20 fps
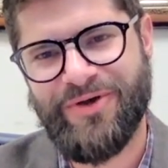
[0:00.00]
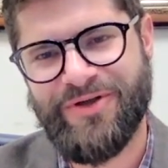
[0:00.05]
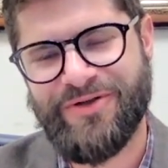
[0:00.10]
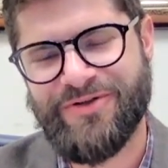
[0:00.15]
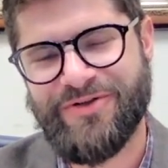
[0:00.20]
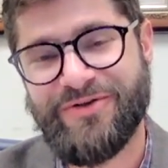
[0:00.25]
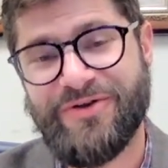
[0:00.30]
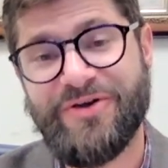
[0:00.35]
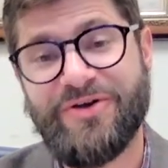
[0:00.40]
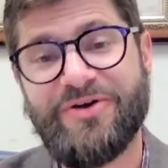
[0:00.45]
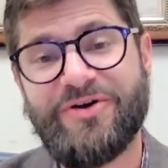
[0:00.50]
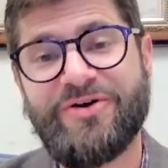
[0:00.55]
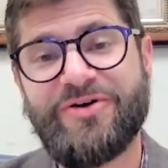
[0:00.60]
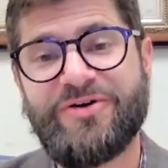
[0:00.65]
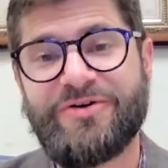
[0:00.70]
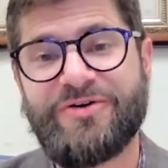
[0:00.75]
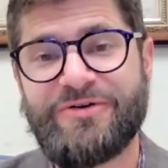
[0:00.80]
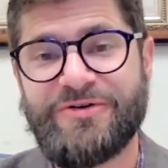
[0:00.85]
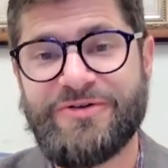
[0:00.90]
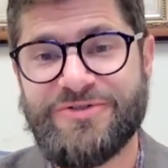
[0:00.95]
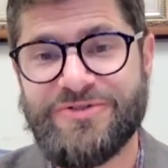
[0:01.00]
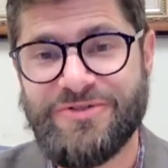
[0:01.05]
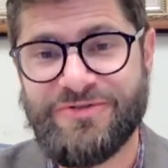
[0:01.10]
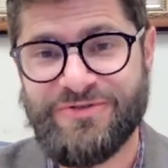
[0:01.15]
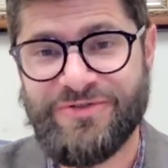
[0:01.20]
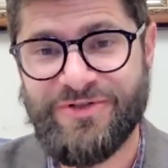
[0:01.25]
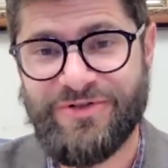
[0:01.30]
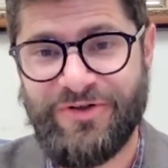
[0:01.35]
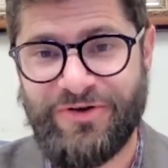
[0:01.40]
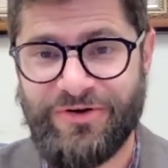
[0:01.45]
to encourage you
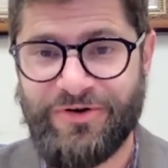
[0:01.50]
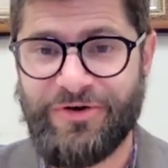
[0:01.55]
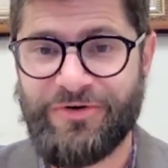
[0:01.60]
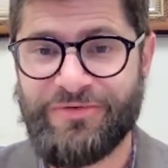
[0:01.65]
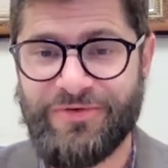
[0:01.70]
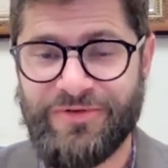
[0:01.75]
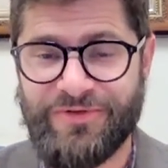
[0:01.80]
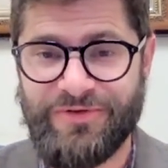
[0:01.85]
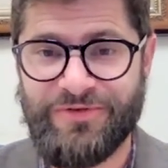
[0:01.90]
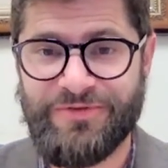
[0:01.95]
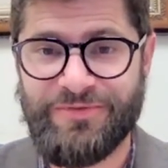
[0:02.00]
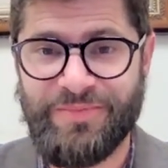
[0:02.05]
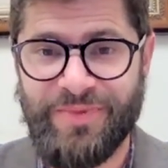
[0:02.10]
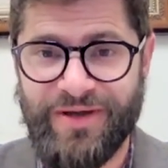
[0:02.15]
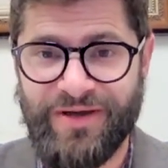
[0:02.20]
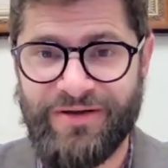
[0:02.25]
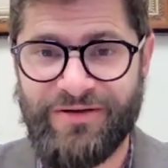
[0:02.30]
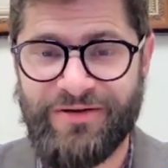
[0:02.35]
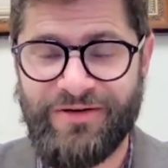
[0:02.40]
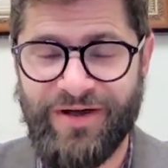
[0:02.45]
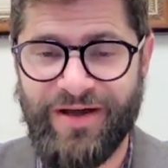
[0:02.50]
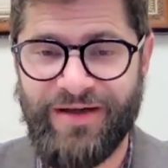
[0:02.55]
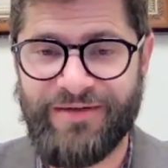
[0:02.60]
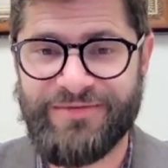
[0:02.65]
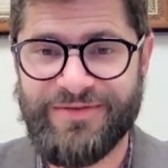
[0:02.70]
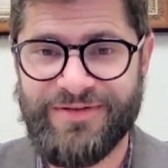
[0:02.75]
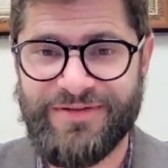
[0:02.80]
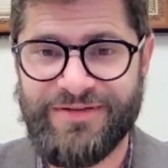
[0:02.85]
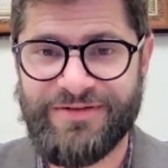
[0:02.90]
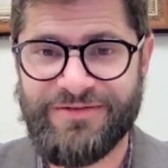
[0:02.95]
to look over those
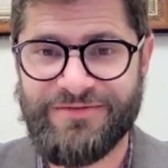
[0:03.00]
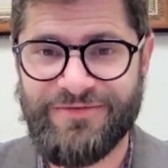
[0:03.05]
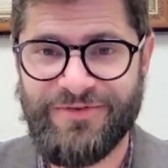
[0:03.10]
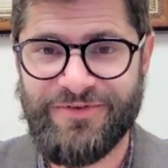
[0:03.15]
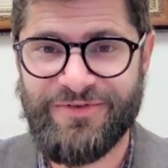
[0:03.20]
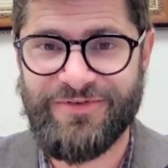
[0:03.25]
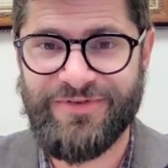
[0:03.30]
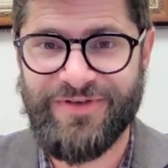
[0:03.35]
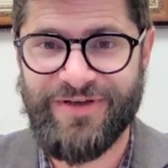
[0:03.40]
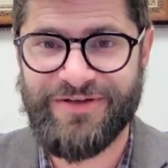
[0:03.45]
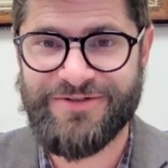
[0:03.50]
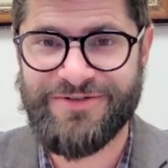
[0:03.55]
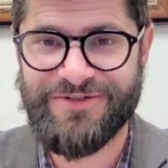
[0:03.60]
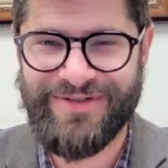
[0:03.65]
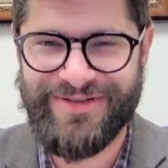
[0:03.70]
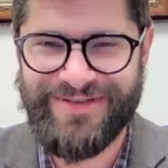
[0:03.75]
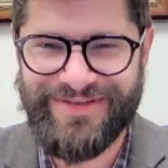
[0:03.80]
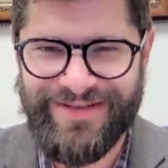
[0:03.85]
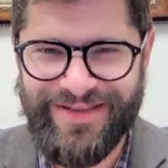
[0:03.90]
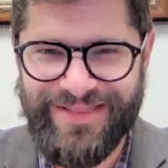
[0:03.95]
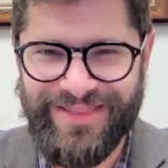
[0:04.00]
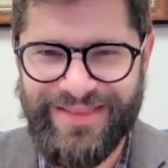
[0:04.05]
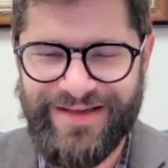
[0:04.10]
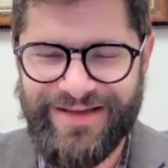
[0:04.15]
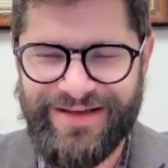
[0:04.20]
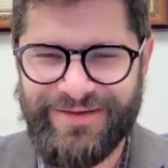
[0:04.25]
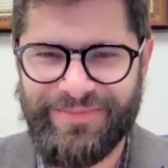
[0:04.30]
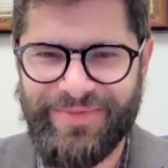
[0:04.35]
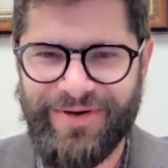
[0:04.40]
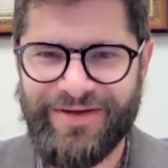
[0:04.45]
paragraphs in this first section and to
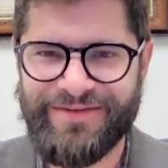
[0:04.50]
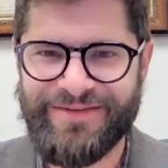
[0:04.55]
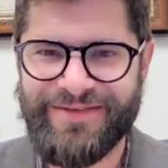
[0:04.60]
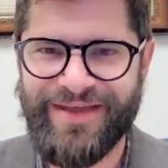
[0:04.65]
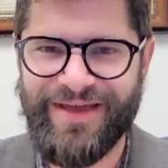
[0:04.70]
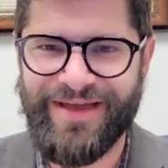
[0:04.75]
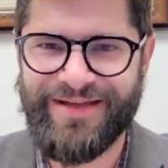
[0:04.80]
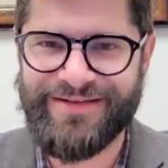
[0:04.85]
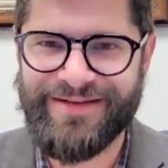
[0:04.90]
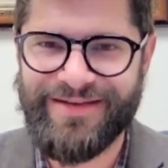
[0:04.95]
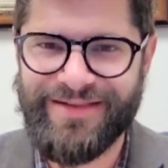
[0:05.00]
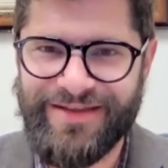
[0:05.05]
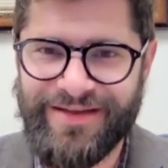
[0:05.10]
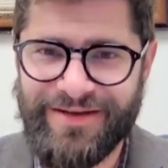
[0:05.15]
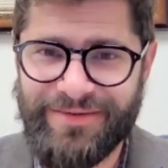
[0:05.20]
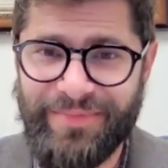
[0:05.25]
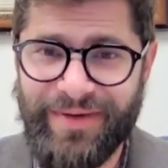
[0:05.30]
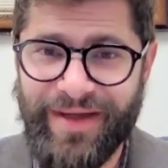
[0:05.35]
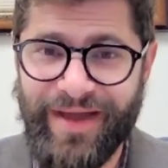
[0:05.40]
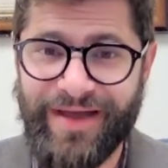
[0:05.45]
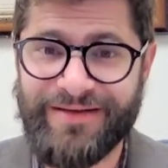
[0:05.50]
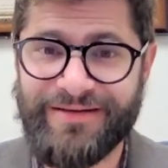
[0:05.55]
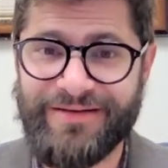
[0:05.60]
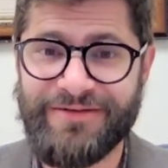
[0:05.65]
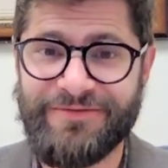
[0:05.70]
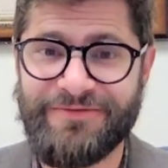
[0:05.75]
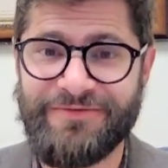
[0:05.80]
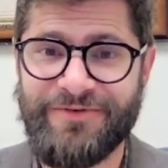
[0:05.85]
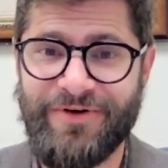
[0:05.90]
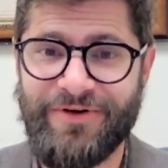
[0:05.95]
think about that and to think back to
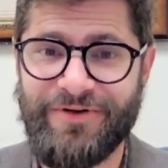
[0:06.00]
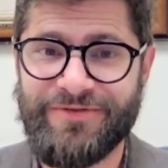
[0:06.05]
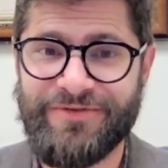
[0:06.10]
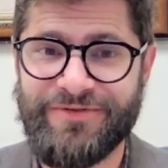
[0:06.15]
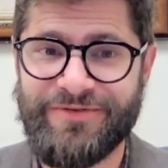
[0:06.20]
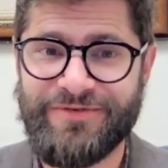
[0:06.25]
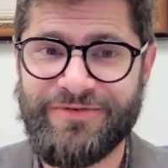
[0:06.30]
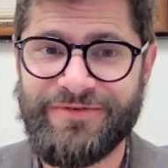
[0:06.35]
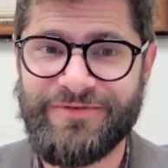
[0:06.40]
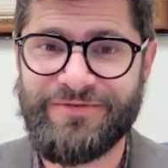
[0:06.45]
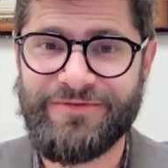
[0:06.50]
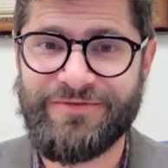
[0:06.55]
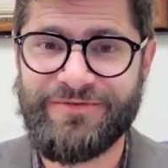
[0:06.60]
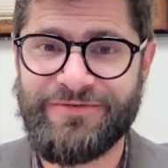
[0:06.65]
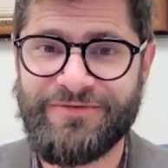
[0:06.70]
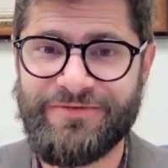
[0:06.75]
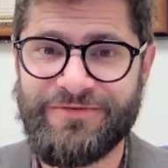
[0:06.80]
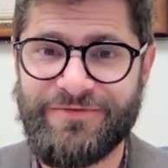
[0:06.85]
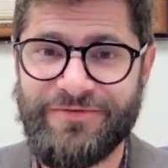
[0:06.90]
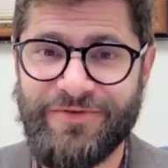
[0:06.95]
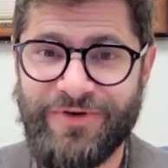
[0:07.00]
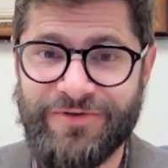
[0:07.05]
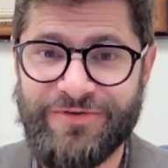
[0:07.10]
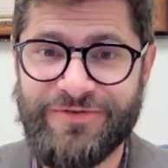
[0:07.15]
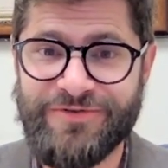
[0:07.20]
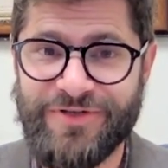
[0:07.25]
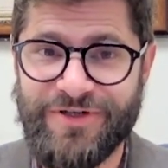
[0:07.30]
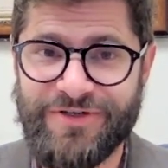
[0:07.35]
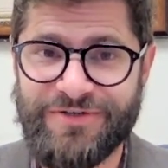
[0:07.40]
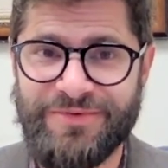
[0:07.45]
the false
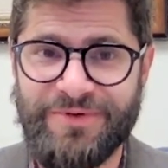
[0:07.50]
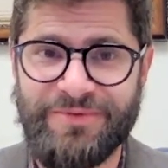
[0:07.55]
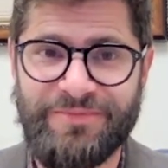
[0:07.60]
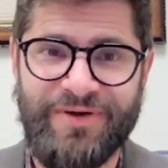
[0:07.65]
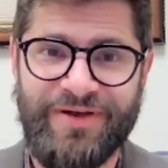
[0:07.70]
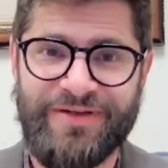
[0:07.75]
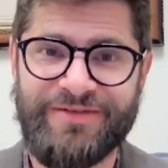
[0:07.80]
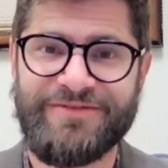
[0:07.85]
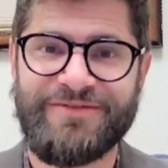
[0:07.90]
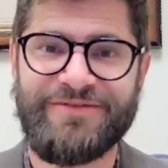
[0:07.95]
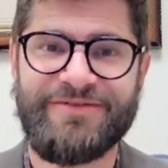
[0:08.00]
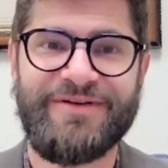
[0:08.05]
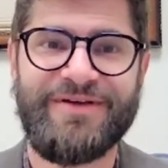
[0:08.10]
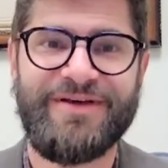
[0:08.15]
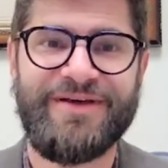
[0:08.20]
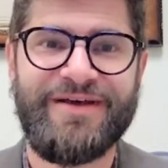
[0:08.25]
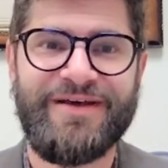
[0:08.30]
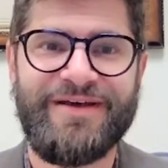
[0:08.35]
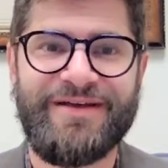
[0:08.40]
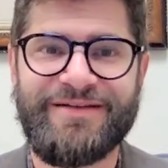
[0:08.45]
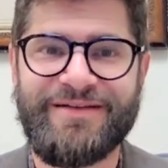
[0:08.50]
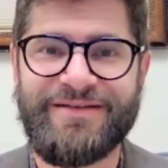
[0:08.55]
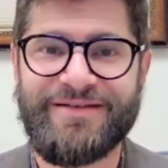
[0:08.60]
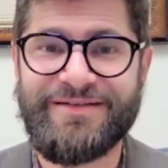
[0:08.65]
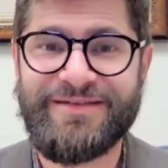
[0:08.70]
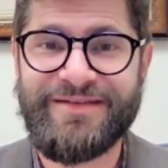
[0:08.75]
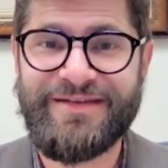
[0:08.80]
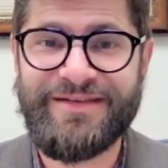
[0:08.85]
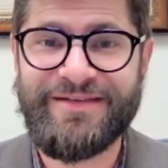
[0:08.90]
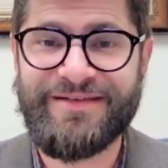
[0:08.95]
judgment puzzle, to
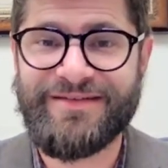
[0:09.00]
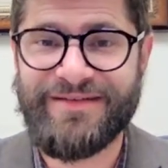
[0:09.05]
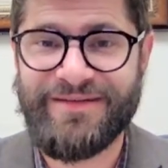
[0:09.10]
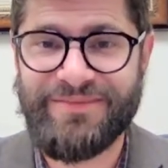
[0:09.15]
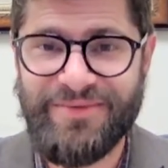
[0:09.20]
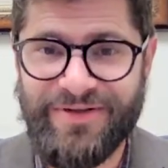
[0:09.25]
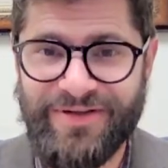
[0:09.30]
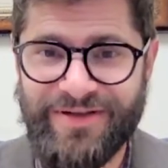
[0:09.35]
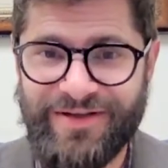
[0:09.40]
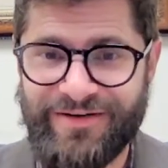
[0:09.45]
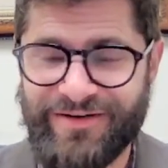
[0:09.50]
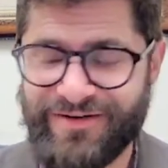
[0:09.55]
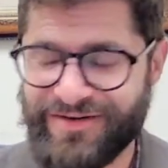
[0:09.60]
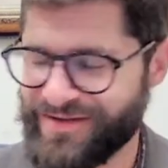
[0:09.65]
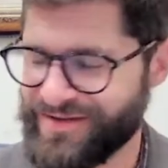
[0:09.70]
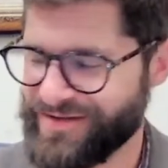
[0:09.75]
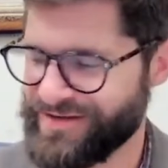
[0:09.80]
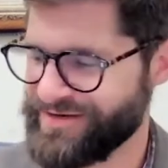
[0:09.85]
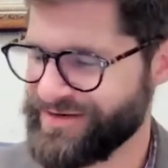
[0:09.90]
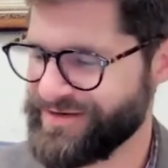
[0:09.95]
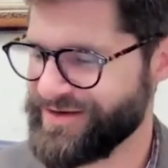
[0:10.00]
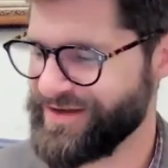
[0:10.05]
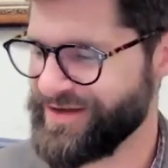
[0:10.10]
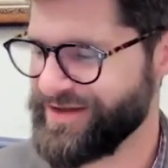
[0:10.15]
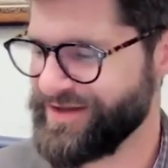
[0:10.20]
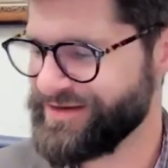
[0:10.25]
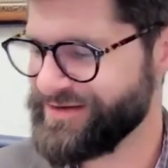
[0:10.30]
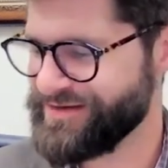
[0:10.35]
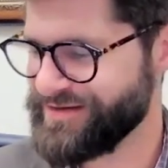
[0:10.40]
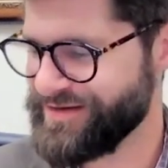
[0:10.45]
see the similarity there
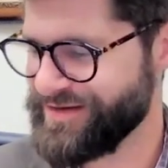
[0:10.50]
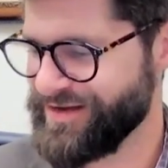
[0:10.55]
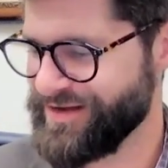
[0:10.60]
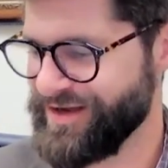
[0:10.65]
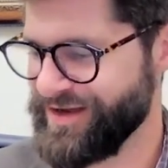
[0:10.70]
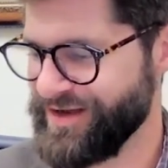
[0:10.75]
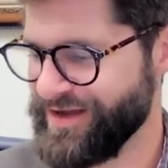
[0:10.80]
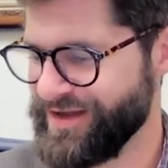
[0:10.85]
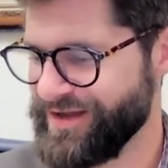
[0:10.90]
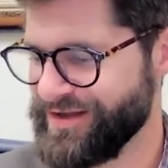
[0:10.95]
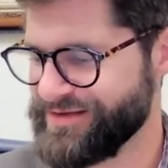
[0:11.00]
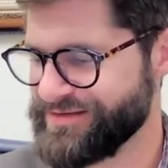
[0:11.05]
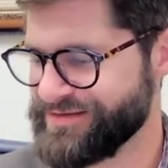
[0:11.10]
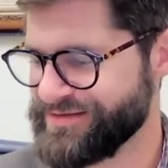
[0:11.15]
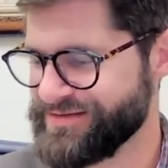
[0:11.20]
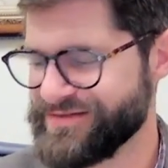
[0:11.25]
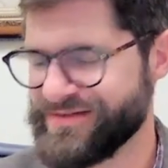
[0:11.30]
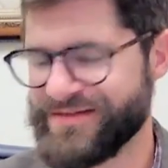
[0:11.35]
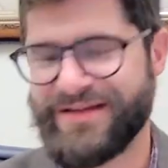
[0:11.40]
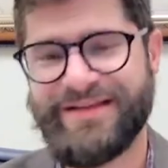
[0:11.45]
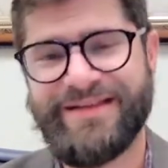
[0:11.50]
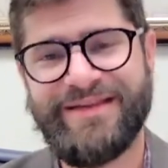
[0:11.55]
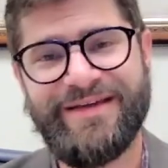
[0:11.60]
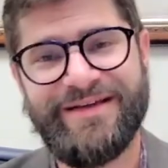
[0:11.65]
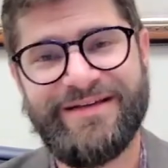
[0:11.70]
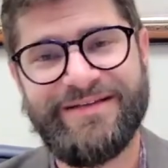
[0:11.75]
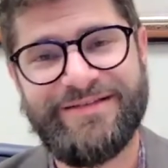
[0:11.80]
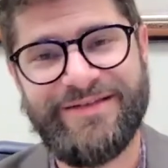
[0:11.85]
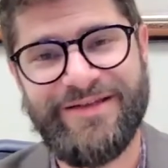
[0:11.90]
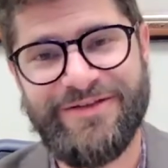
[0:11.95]
and see the
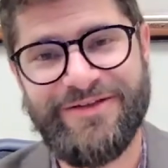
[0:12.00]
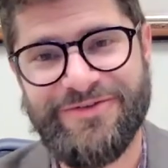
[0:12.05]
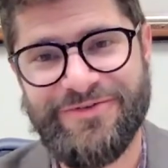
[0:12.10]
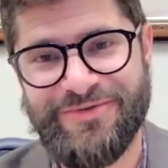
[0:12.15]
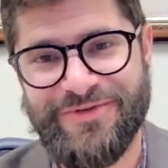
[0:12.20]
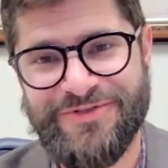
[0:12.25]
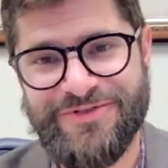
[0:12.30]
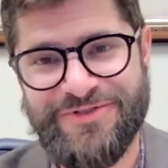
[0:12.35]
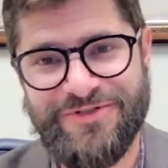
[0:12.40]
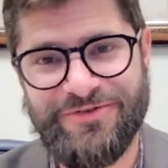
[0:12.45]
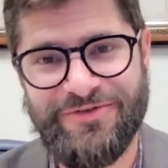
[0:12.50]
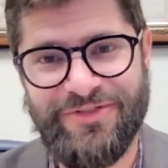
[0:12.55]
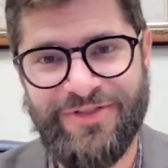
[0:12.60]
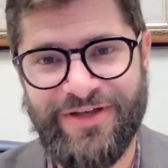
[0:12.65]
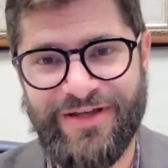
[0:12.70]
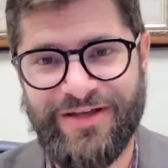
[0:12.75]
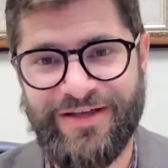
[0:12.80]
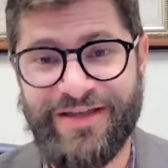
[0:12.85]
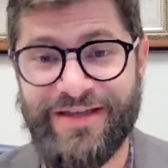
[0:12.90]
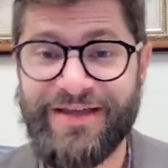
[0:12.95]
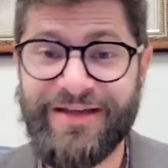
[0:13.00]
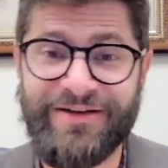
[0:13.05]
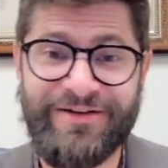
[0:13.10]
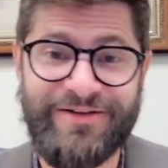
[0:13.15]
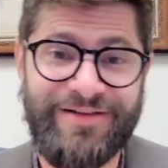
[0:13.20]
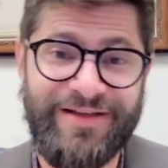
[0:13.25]
extent to which you think here